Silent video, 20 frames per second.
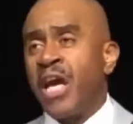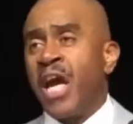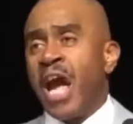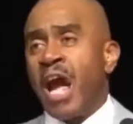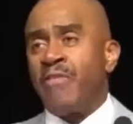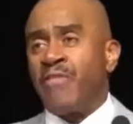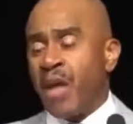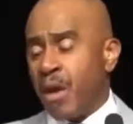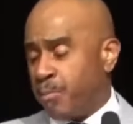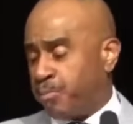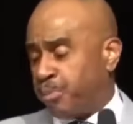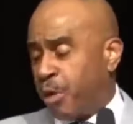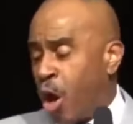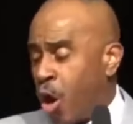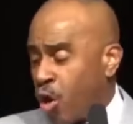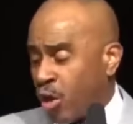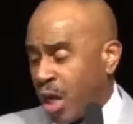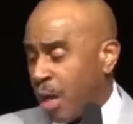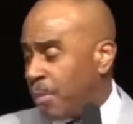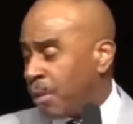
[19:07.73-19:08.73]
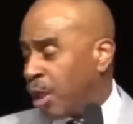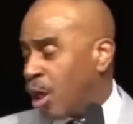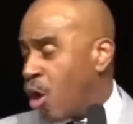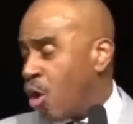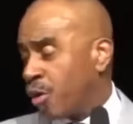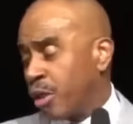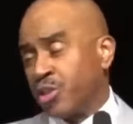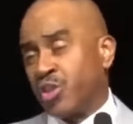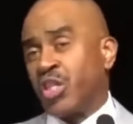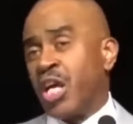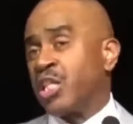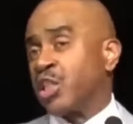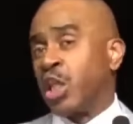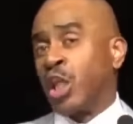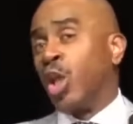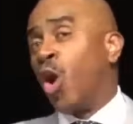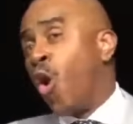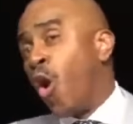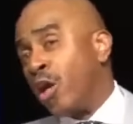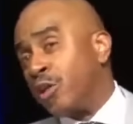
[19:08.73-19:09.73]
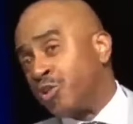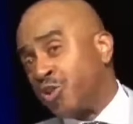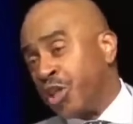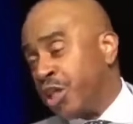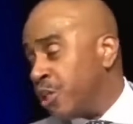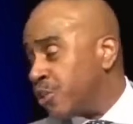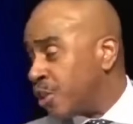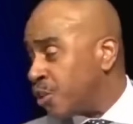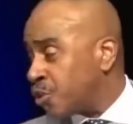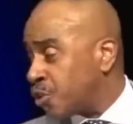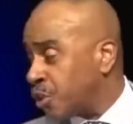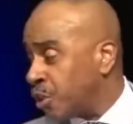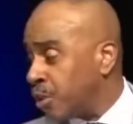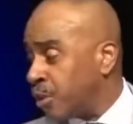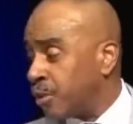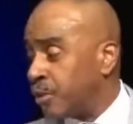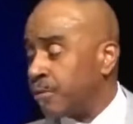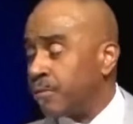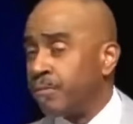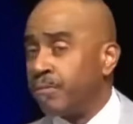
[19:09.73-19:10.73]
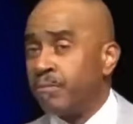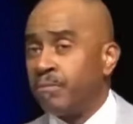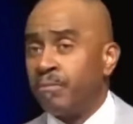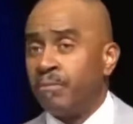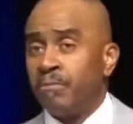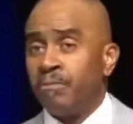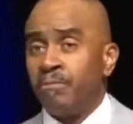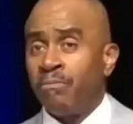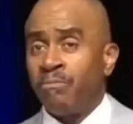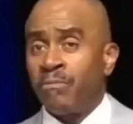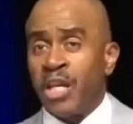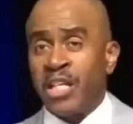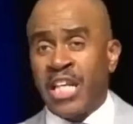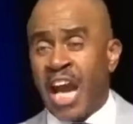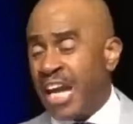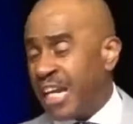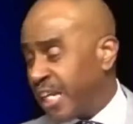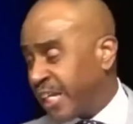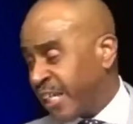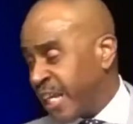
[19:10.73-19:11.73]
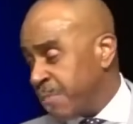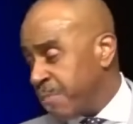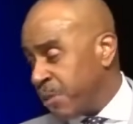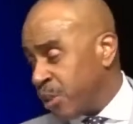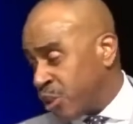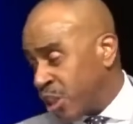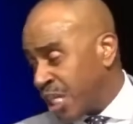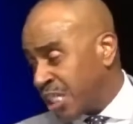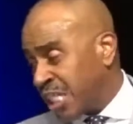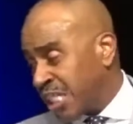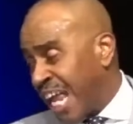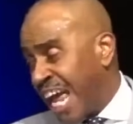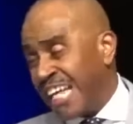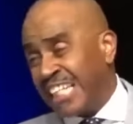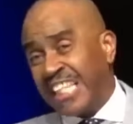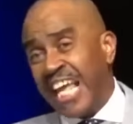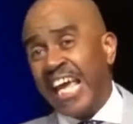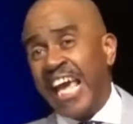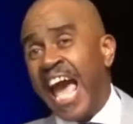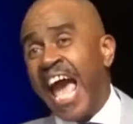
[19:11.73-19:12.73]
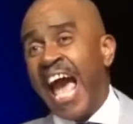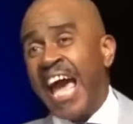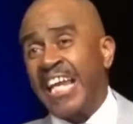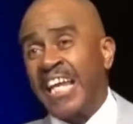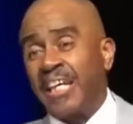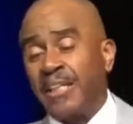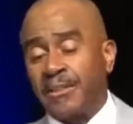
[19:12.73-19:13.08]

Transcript: And then Paul come along and says, Lord Jesus. They got to keep it just like they had it.